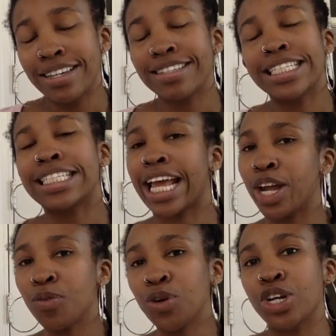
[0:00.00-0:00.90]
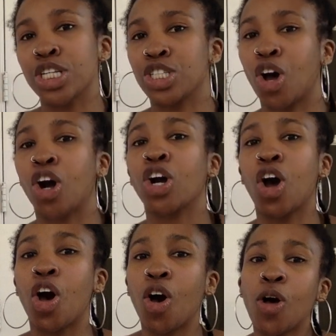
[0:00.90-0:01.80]
Today we're going to talk
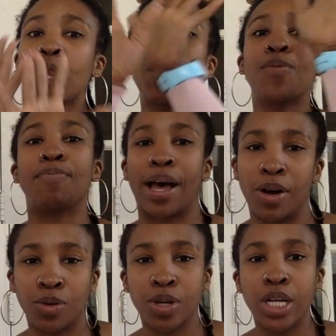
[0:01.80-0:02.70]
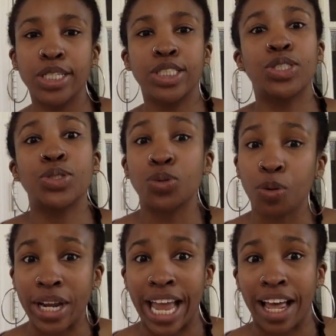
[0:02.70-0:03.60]
all about
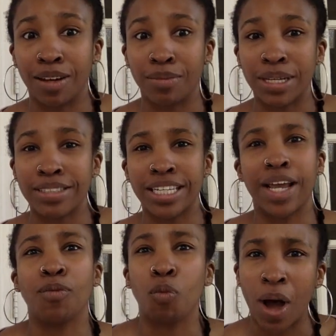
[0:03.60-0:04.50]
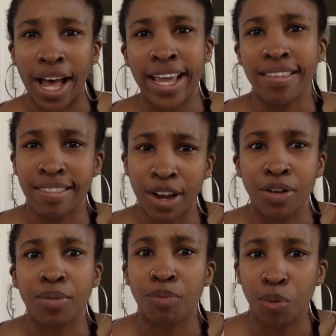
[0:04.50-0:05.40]
story elements and why
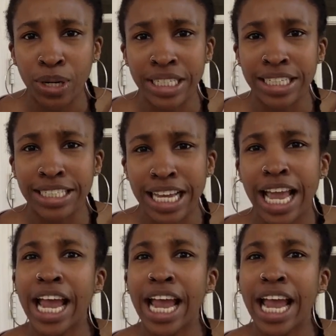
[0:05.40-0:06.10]
they're important